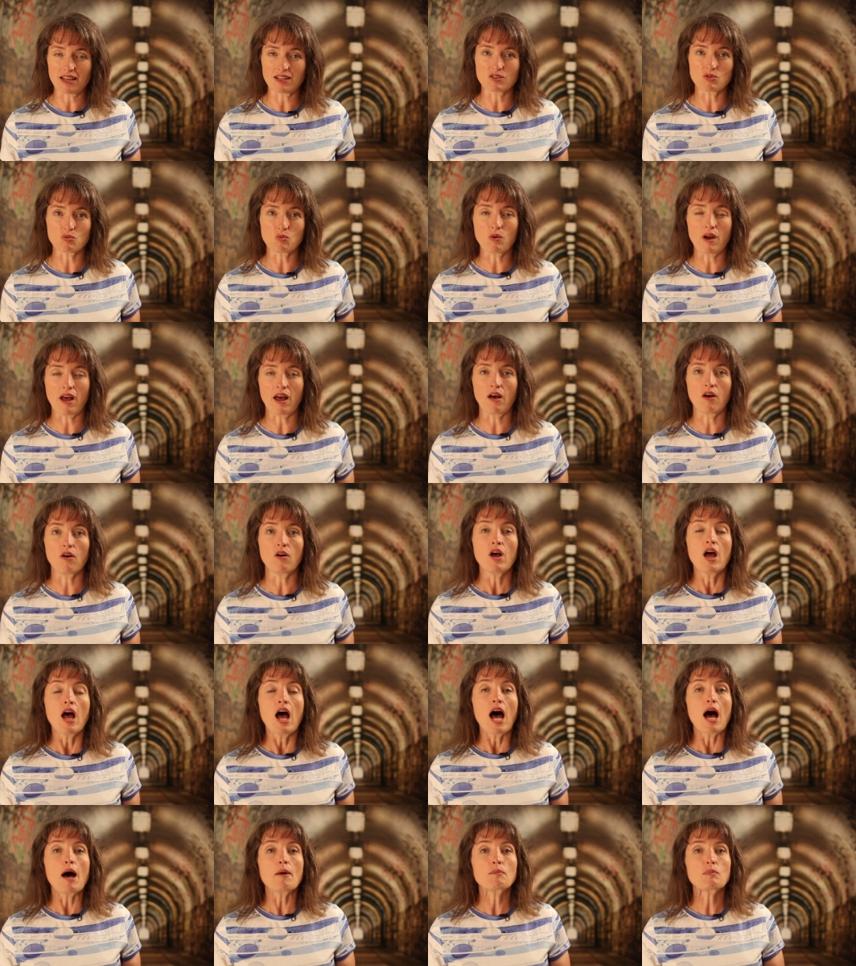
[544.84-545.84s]
as well.
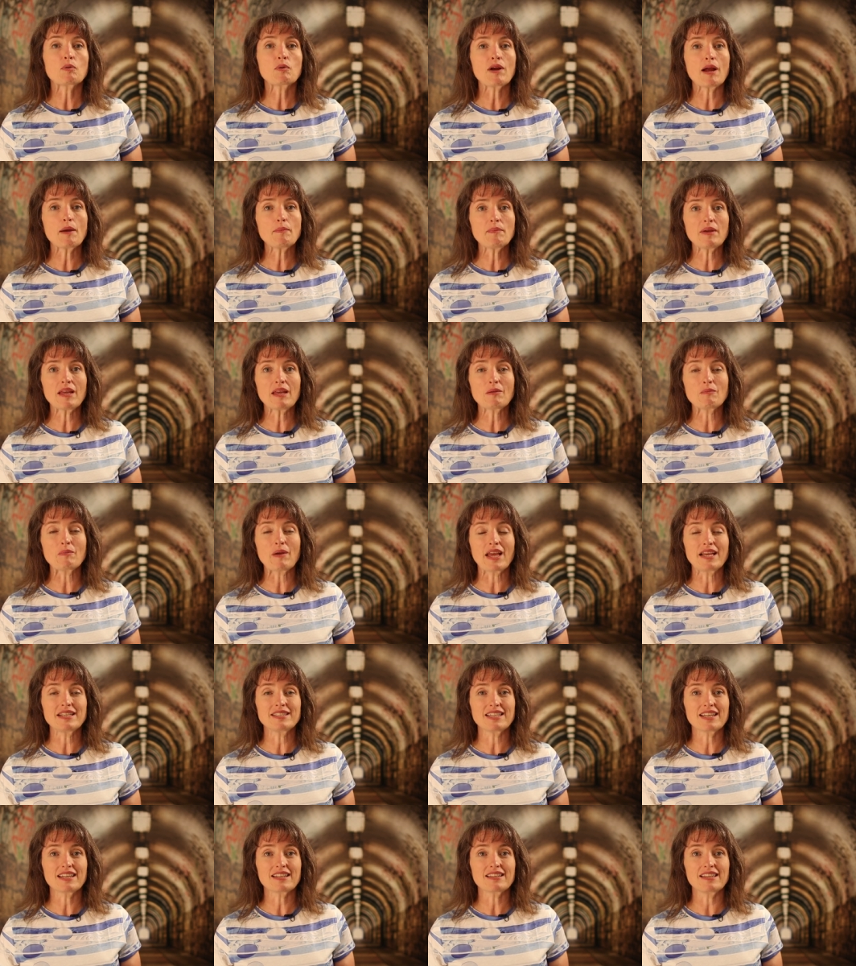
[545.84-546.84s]
A prepping
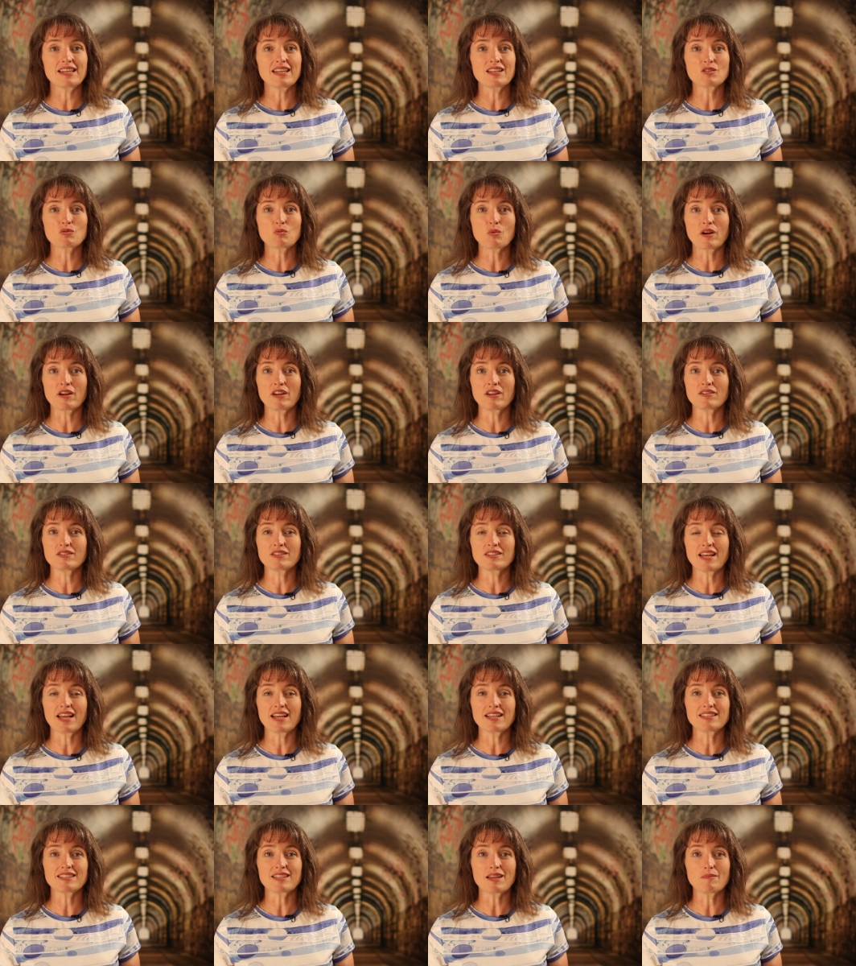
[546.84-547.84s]
basically is where you
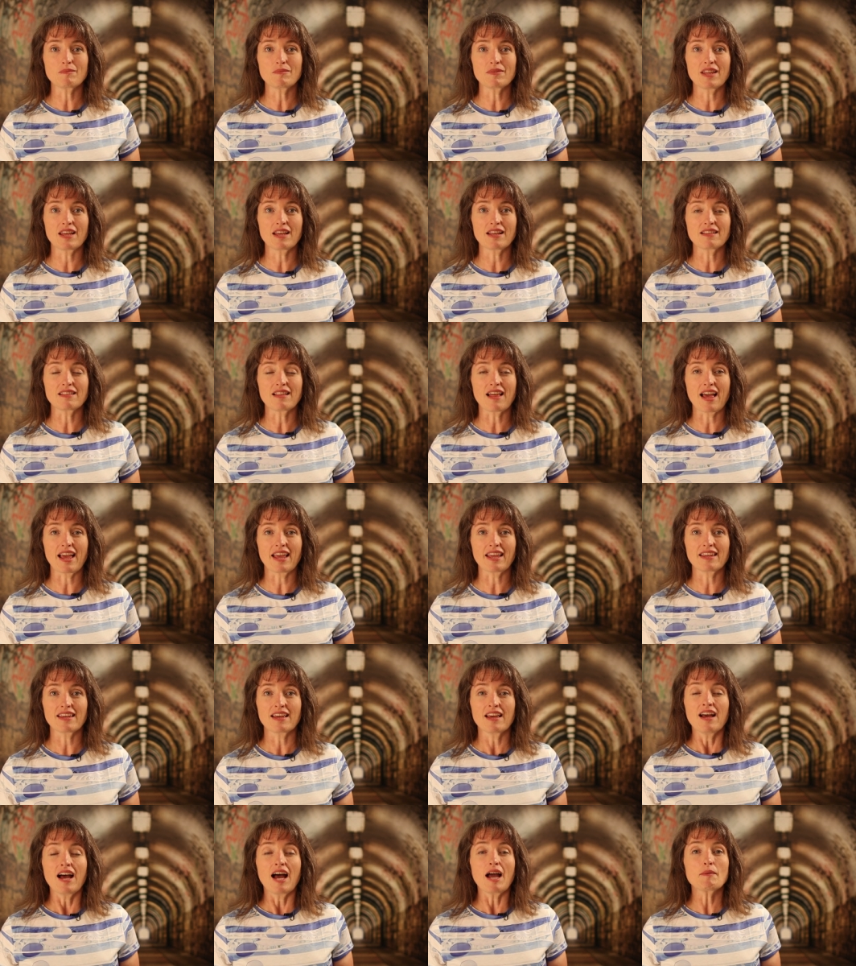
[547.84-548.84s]
say something
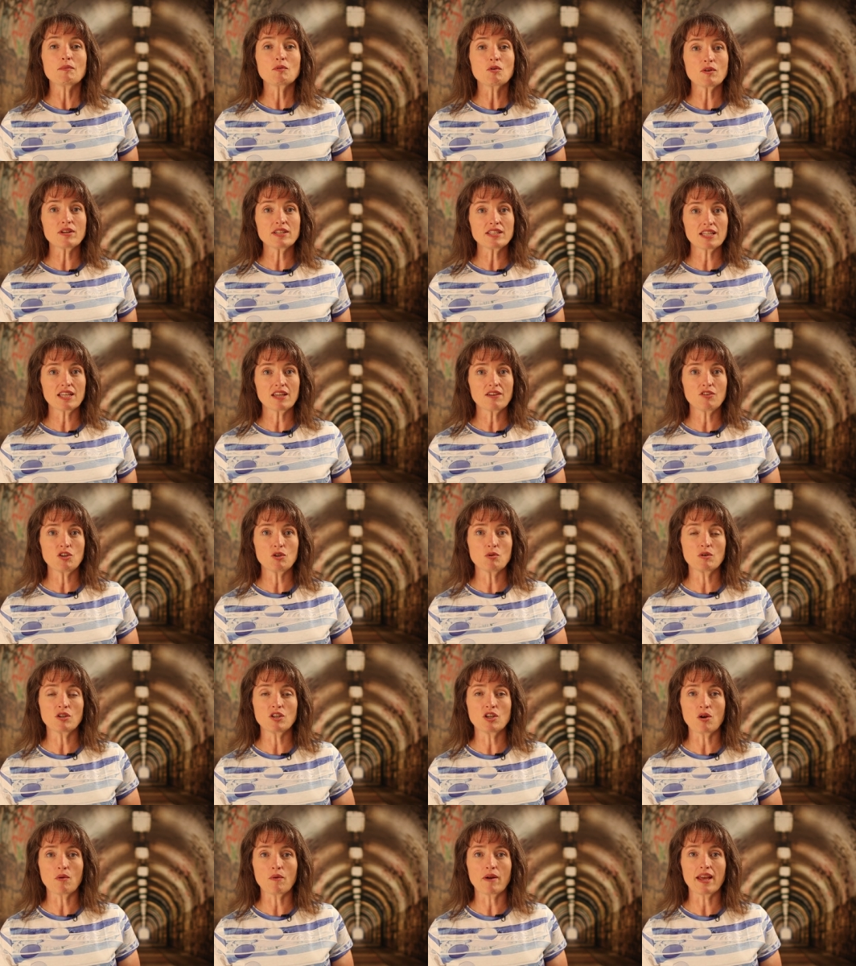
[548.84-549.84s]
like, I'm going to give
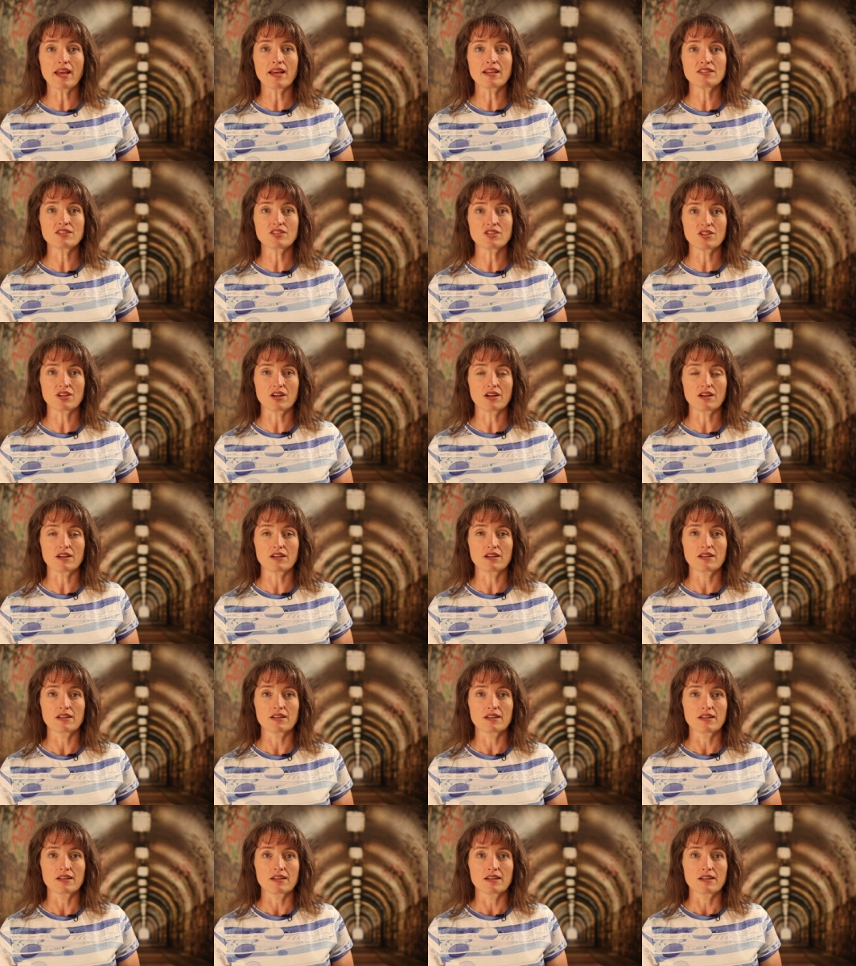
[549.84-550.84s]
you a no answer.
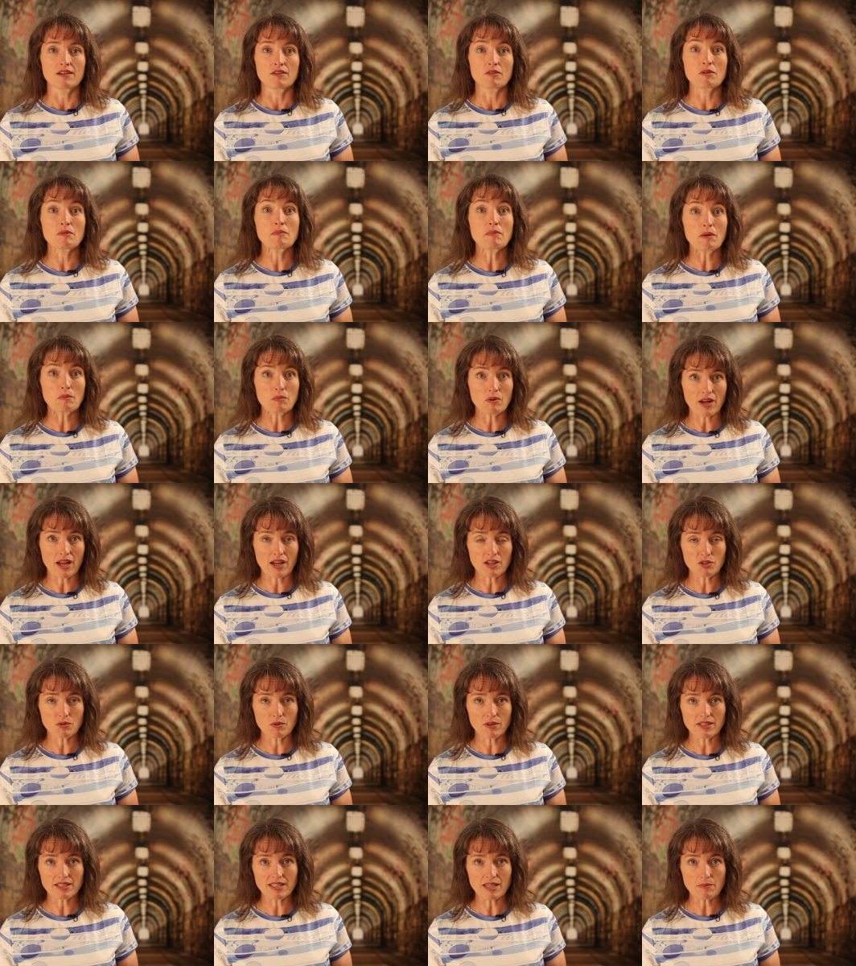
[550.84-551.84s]
Remember how
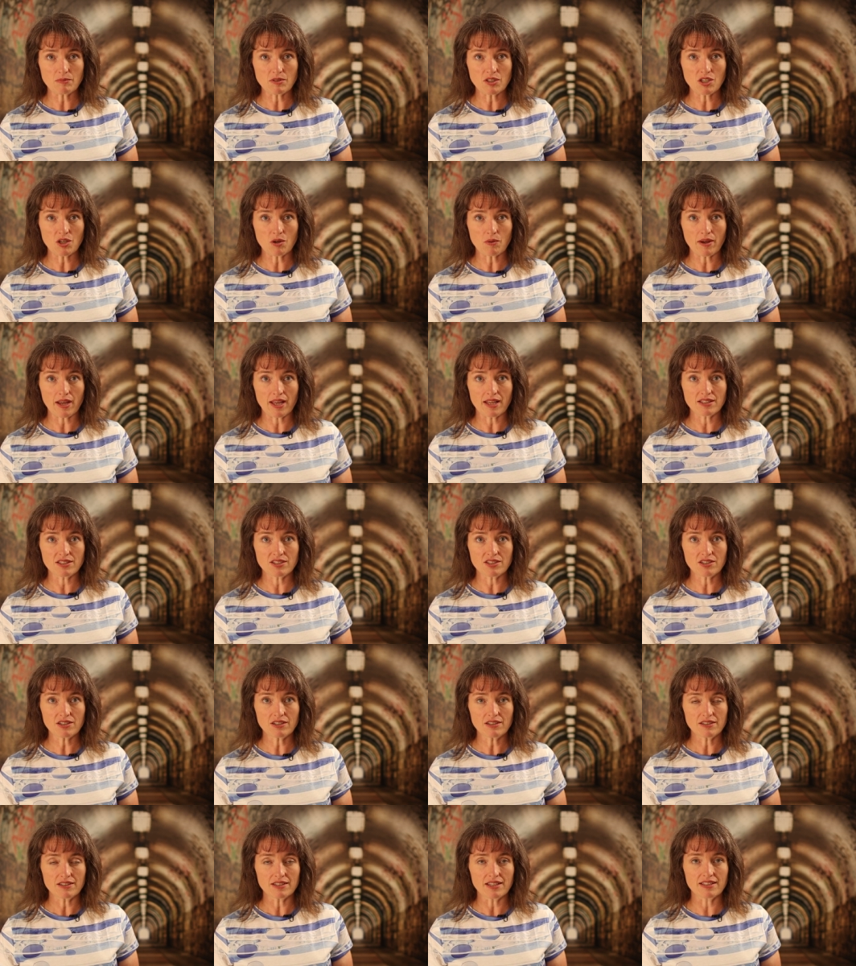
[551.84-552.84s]
to accept a no
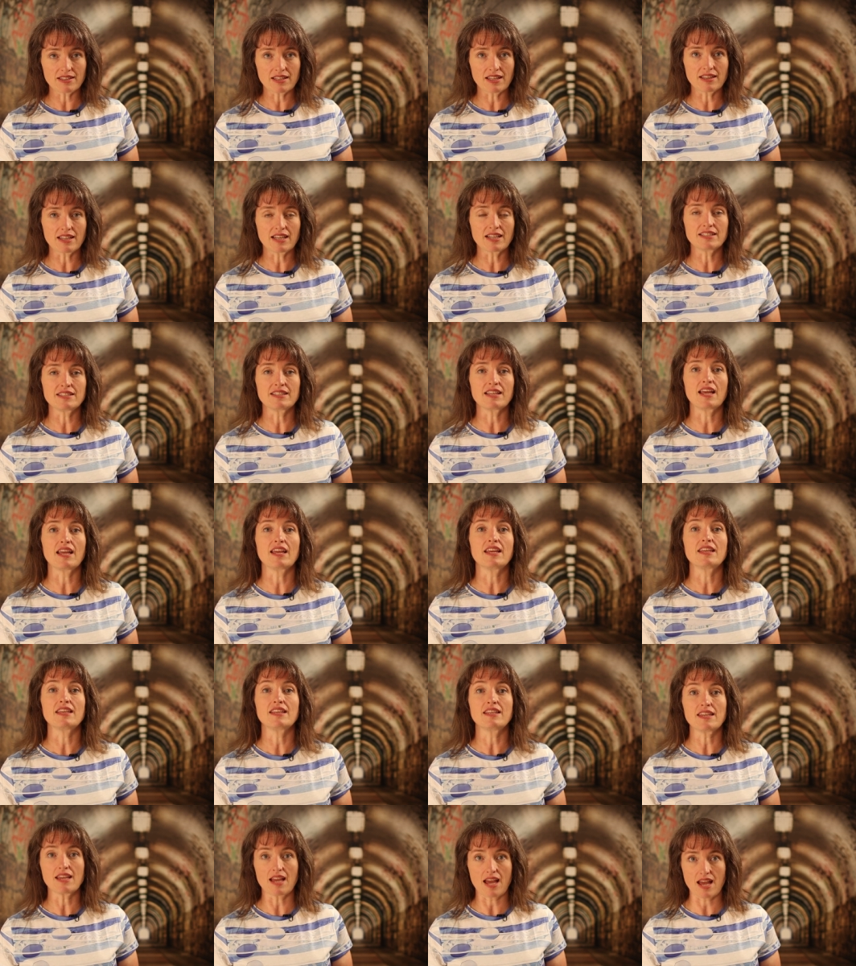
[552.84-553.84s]
answer? And then they
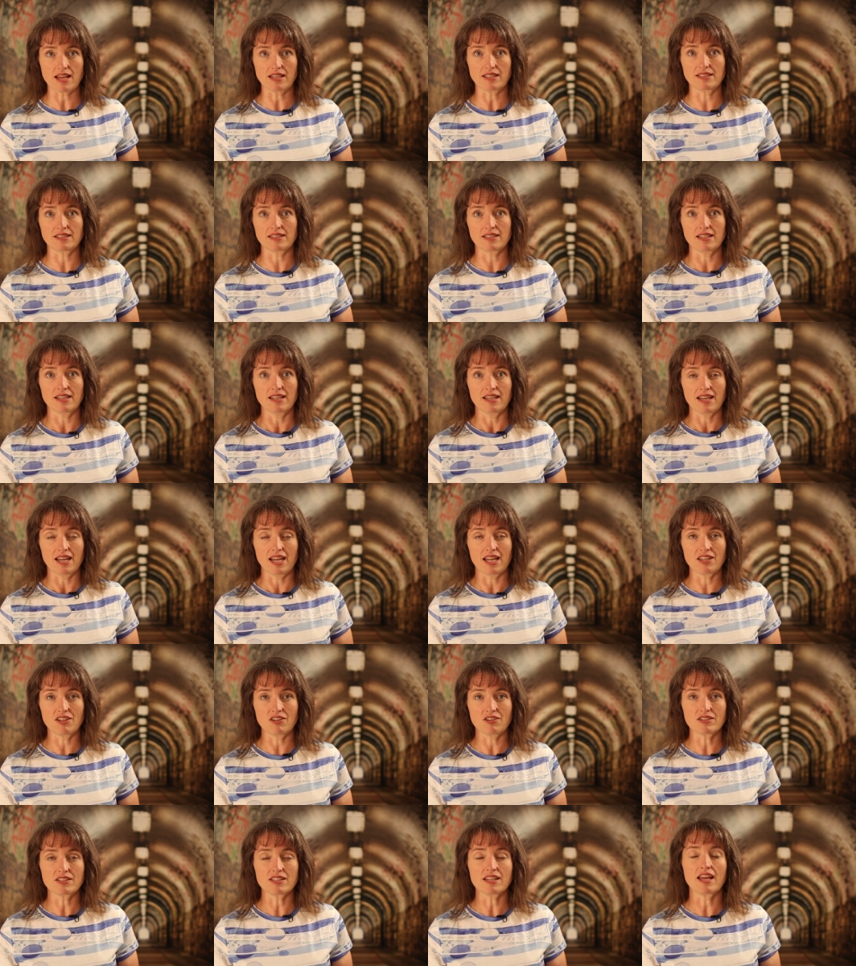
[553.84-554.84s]
say yes.
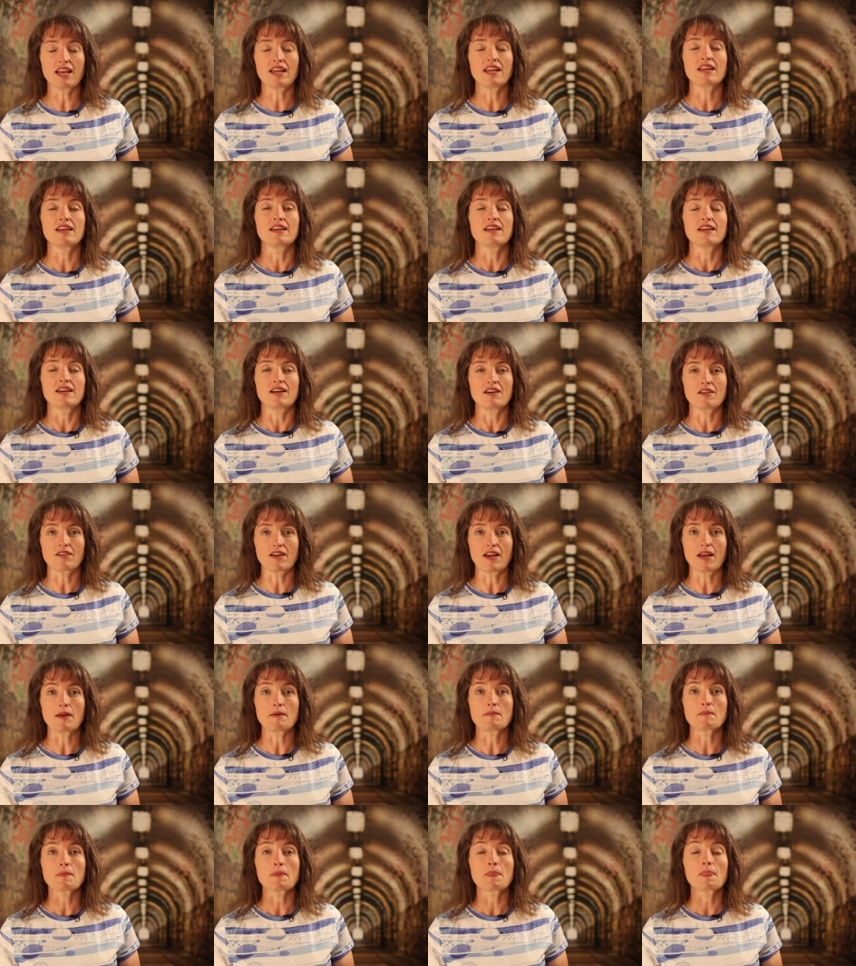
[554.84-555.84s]
And you say,
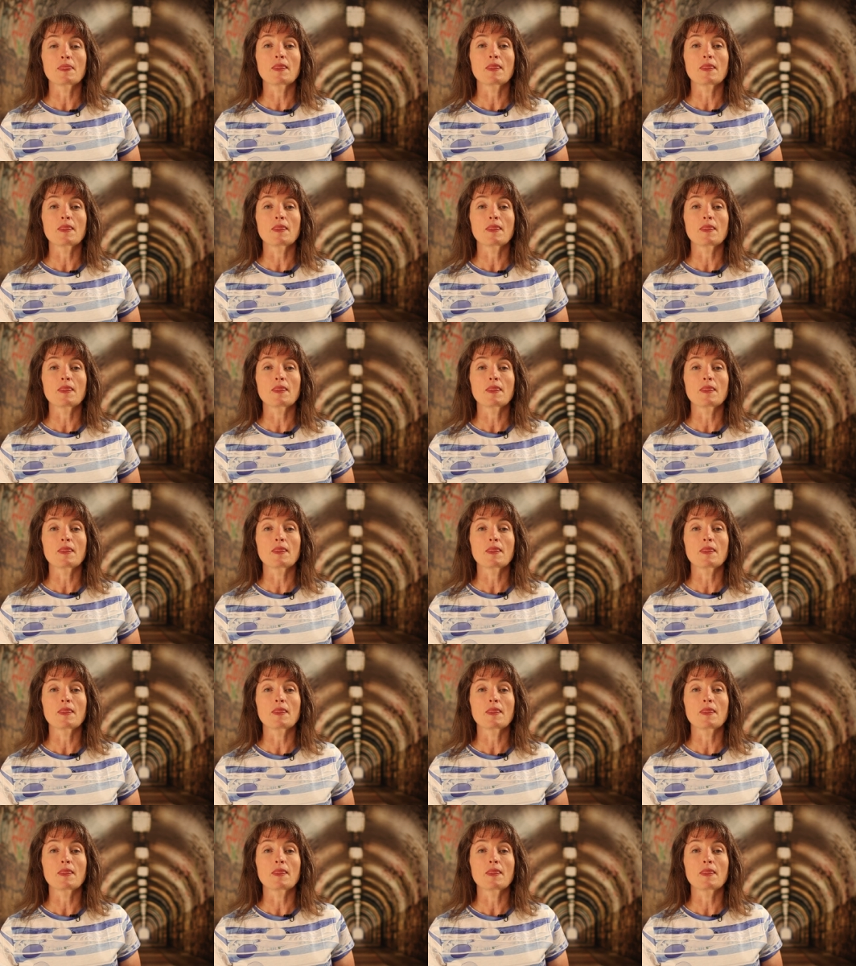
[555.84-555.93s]
okay,